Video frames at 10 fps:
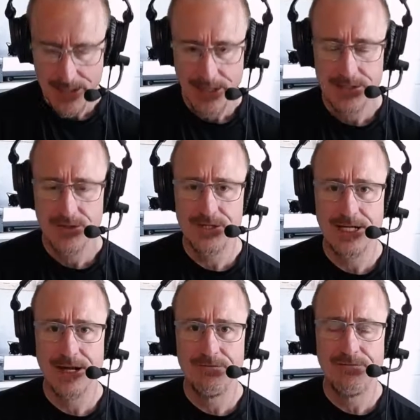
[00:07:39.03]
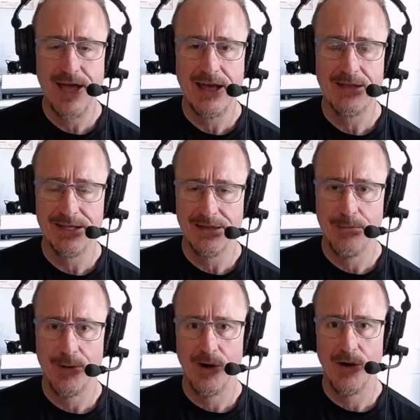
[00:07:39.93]
So there's an unveiling
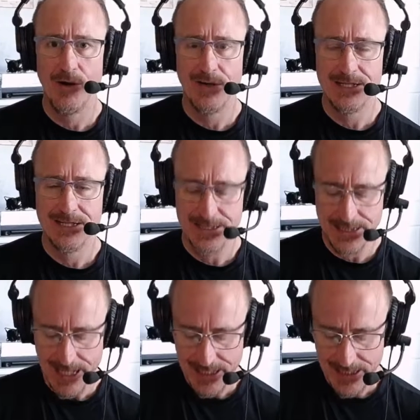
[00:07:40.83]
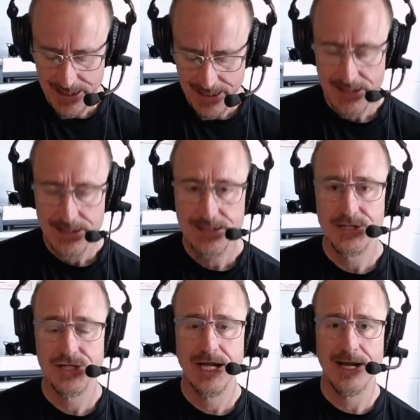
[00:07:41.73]
that Paul is excited to
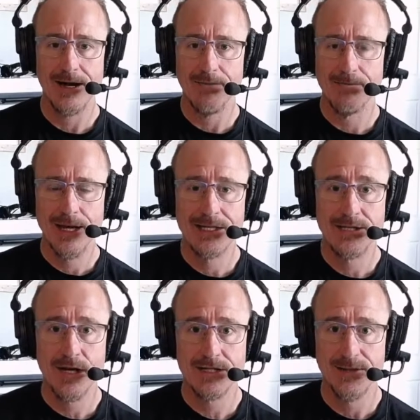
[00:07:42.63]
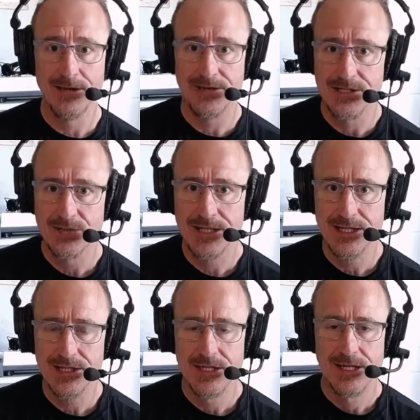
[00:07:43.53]
share. And he talked about this, right?
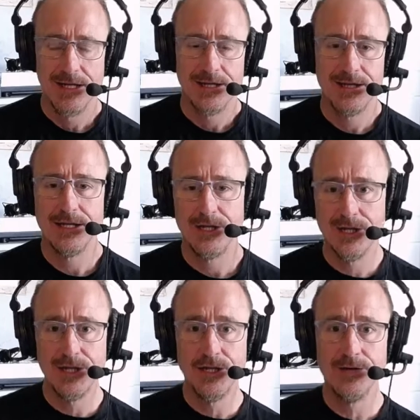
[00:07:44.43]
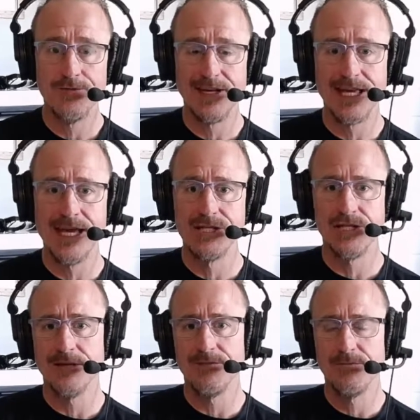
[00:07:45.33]
The, the, the
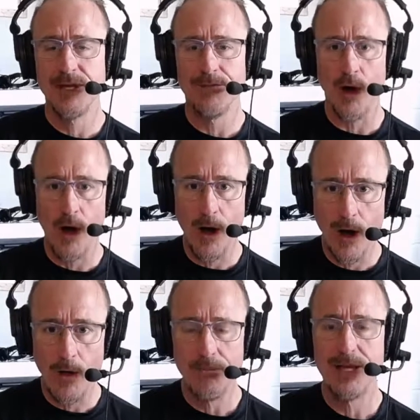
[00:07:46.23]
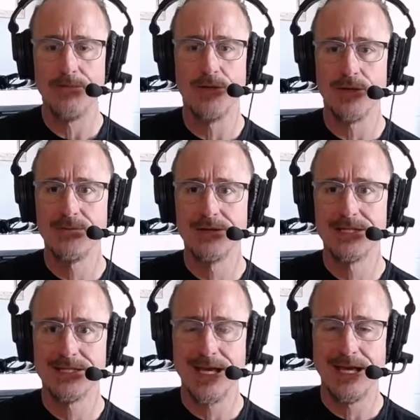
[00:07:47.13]
unification of people. All people can be
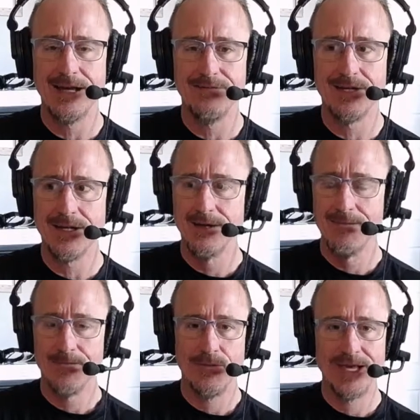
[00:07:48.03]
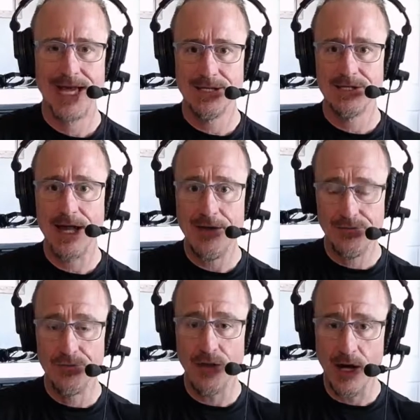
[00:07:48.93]
saved. We can't do that
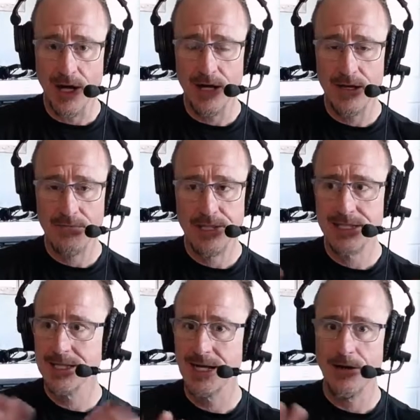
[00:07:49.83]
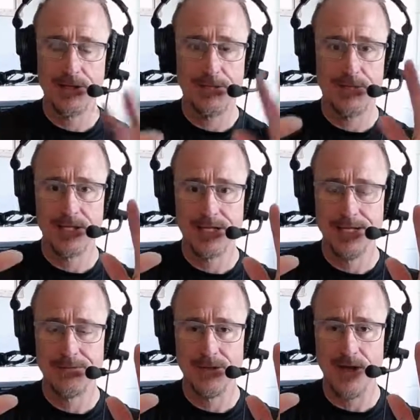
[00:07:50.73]
through law because not all people can
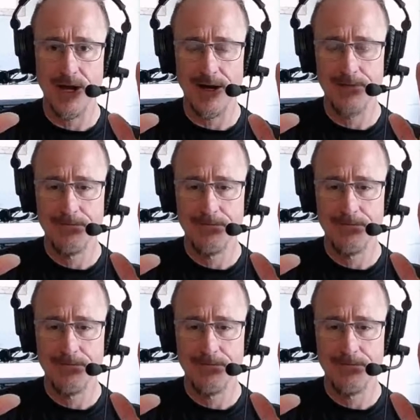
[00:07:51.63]
keep the law.